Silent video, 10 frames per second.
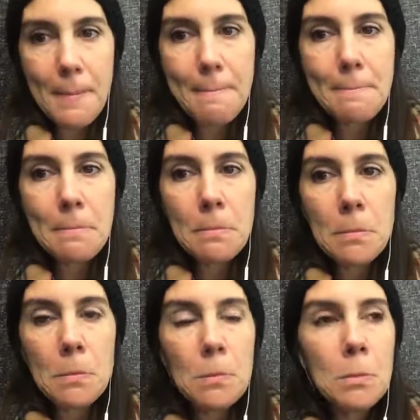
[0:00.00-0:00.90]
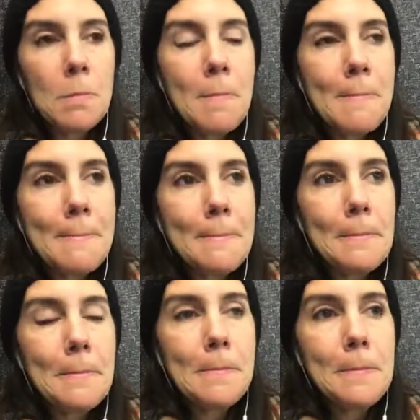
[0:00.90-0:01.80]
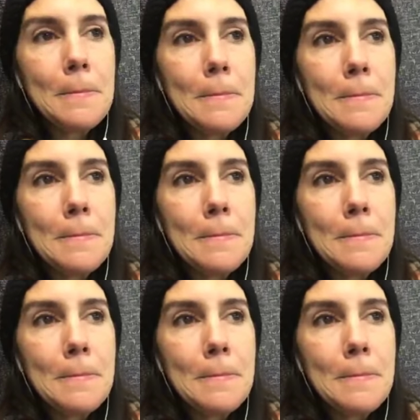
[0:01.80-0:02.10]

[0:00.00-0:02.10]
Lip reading: [no speech]